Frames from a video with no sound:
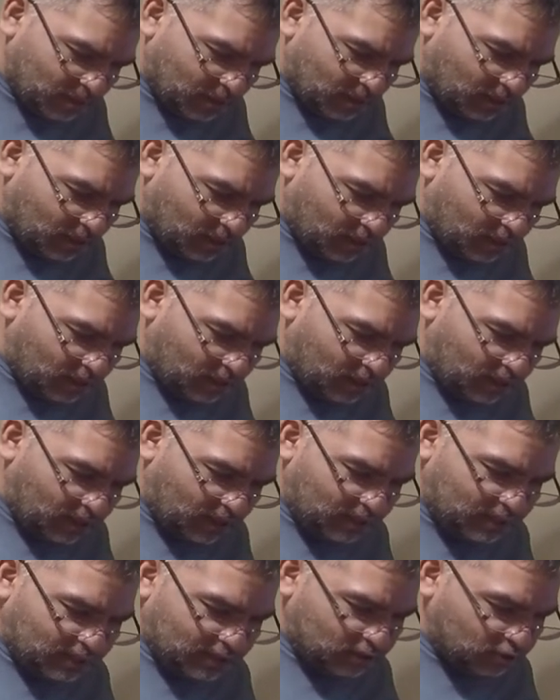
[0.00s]

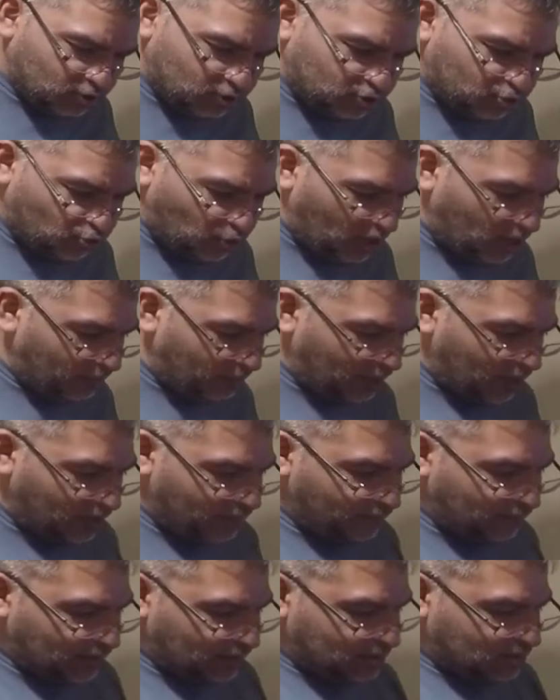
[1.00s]
And then the strap I have
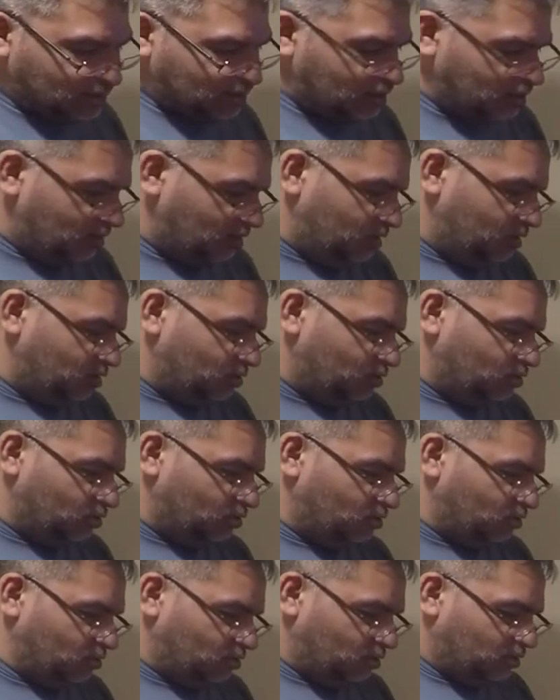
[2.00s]
not seen
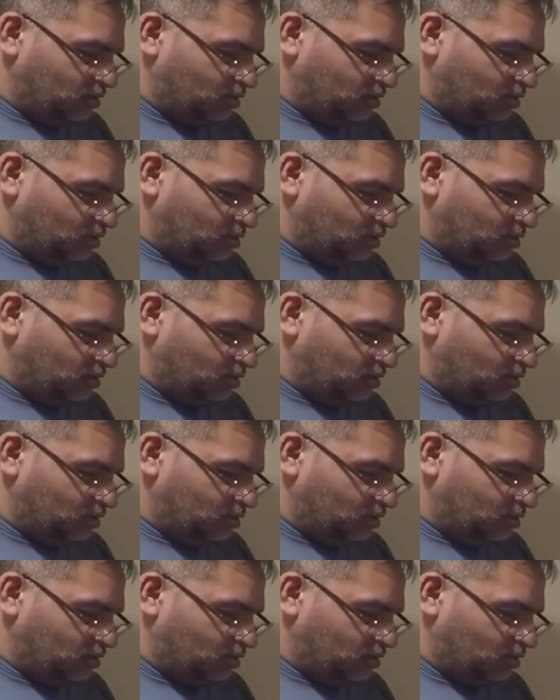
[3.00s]
either.